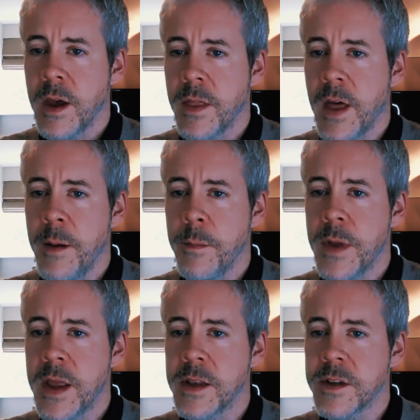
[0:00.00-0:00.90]
That
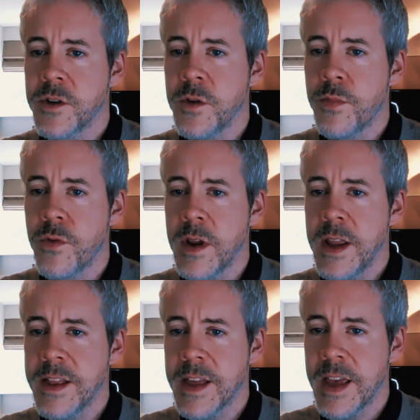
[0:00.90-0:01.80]
means as you
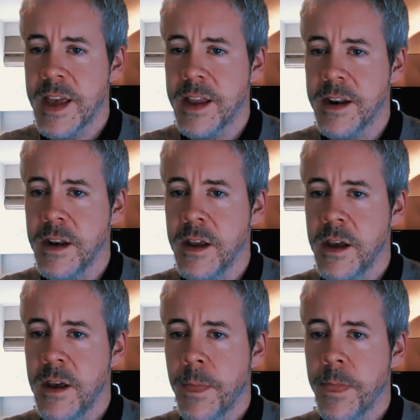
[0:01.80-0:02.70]
breathe in,
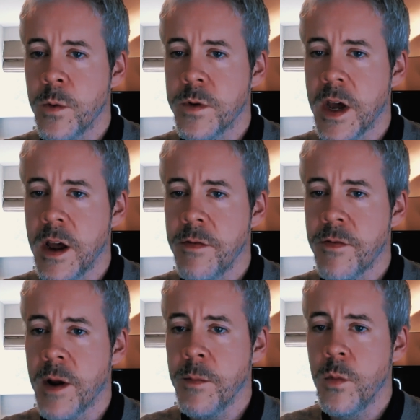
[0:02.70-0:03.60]
your
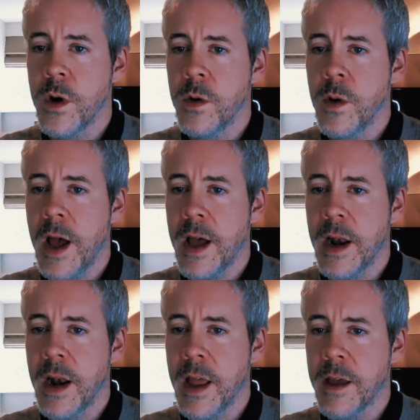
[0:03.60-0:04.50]
diaphragm will
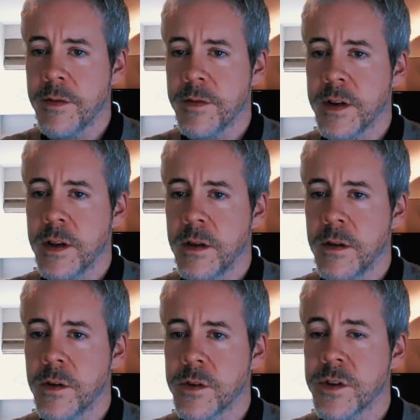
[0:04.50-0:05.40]
lift.
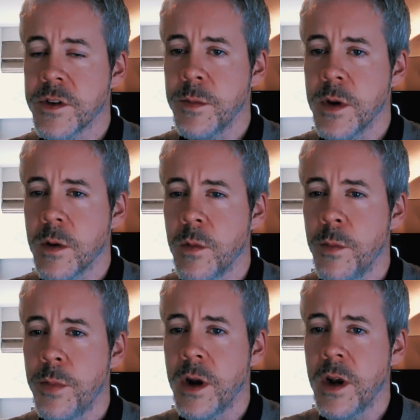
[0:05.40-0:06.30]
Your stomach
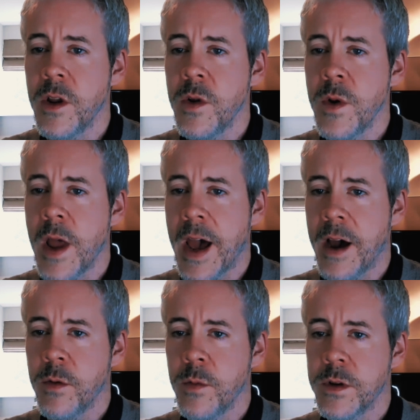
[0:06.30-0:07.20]
will balloon
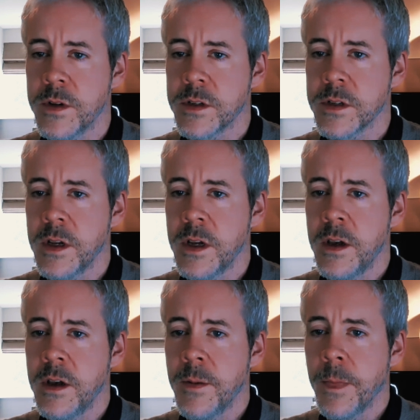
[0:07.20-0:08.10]
outwards.
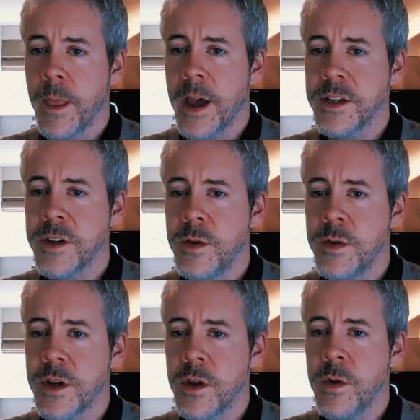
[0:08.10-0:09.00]
As you
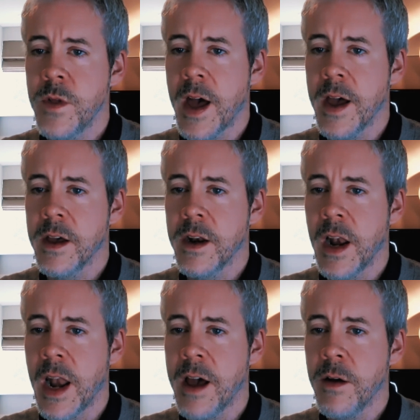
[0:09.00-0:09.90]
do that and
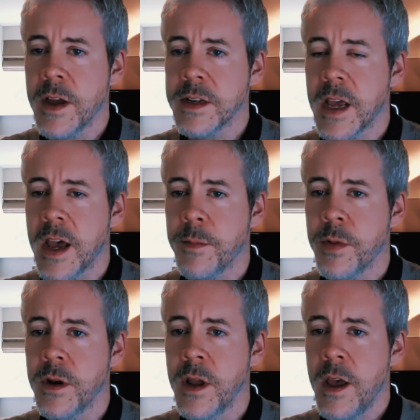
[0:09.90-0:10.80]
allow that to
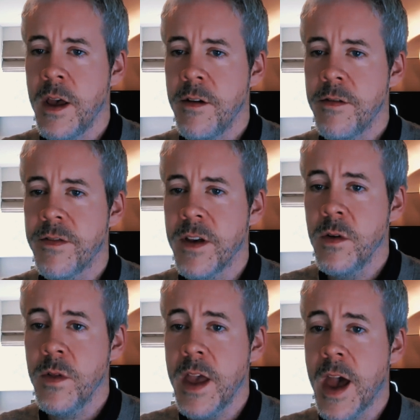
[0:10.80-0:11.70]
happen,
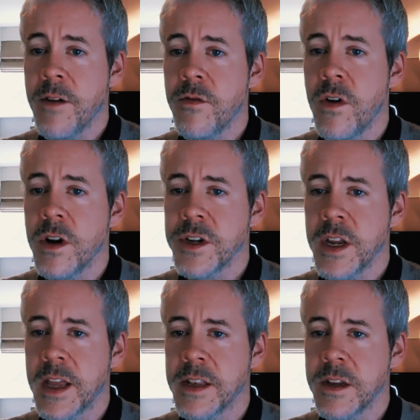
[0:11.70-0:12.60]
feel the air
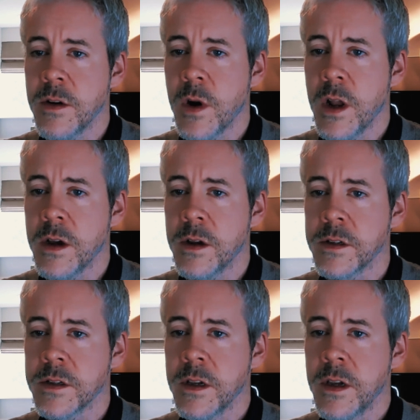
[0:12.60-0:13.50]
rushing into your
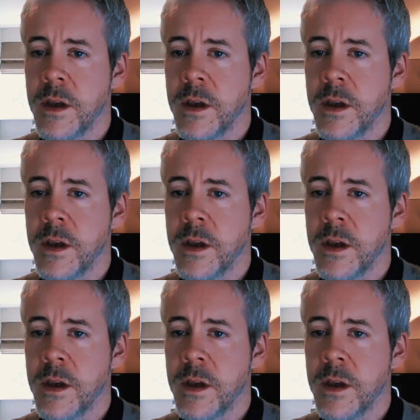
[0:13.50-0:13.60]
lungs